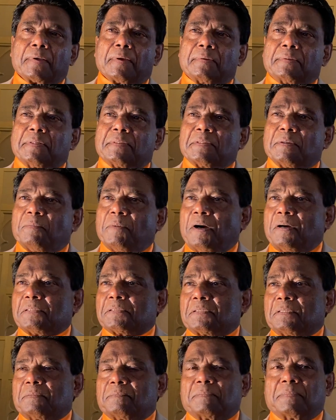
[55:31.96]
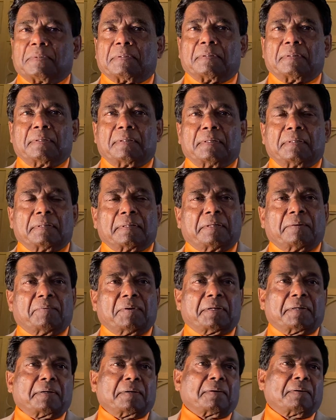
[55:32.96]
She's a Muslim,
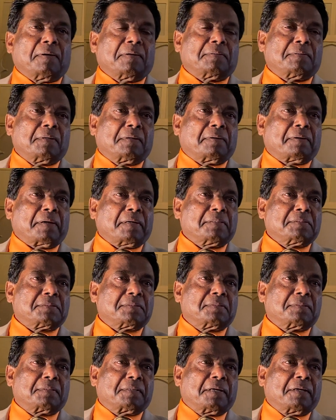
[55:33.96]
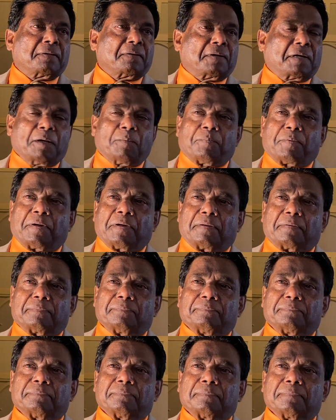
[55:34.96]
given her heart to Christ. Can you help her?
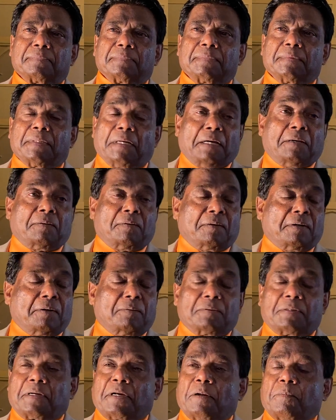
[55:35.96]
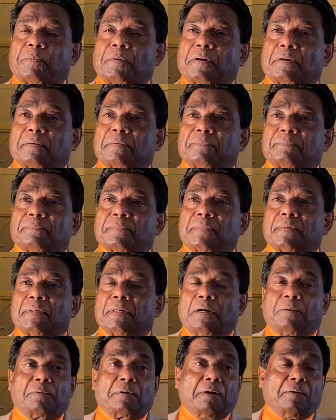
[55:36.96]
I don't know how to help her.
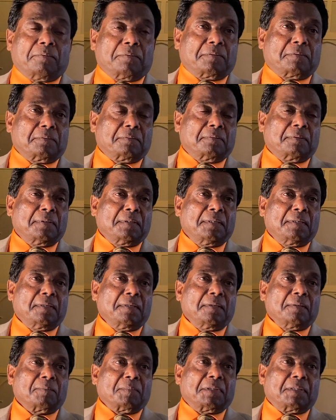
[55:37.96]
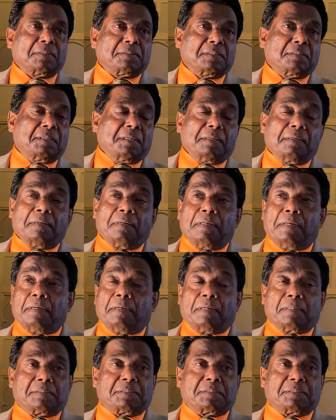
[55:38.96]
I would love to. But there's a legal